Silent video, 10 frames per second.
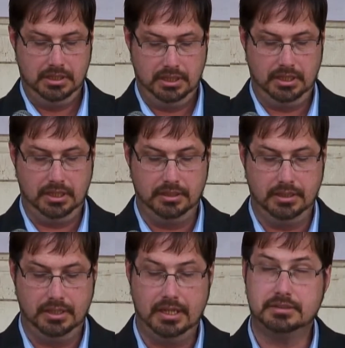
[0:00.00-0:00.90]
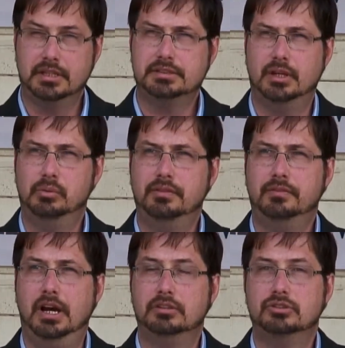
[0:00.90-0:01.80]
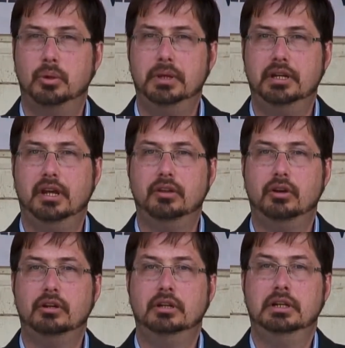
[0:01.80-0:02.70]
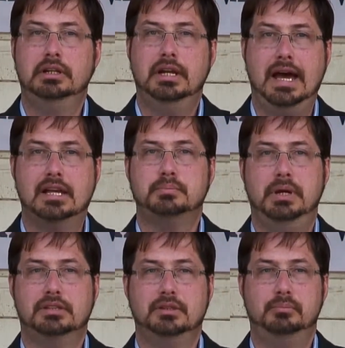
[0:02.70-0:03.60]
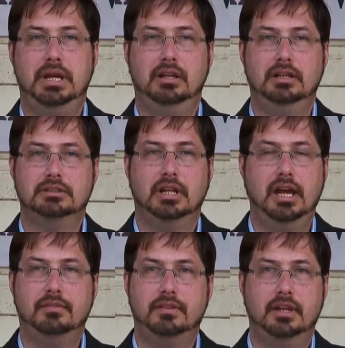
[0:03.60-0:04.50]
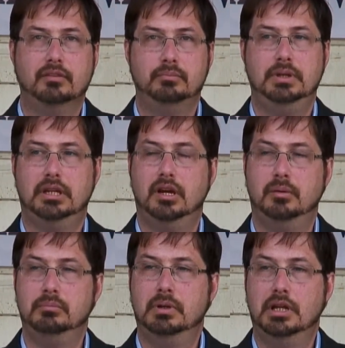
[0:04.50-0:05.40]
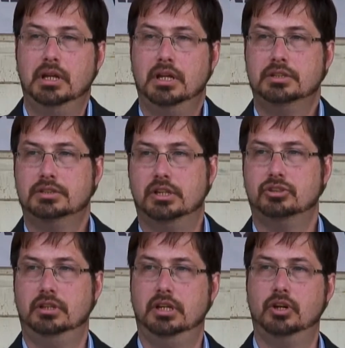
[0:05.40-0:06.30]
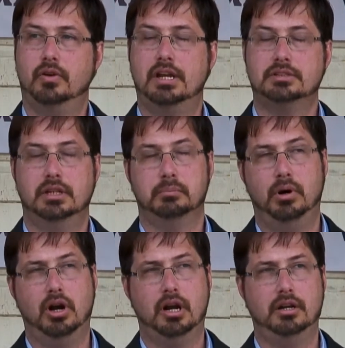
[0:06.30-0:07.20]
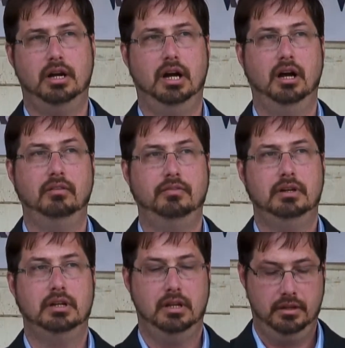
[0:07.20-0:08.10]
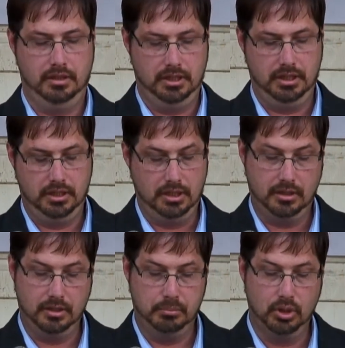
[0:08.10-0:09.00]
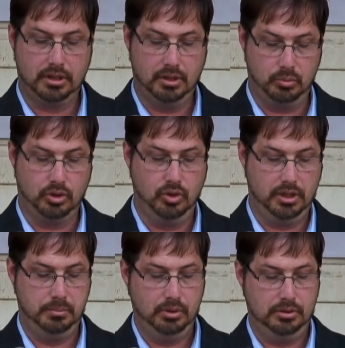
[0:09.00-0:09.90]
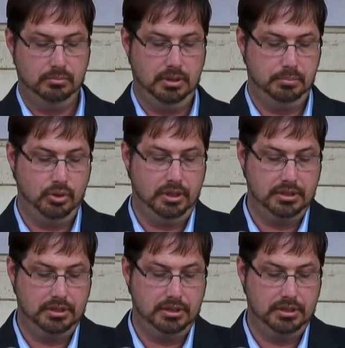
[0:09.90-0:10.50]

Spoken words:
as I said, we've found so many other aspects of Bayley's life that have become such an interesting part of the book that we're going to be putting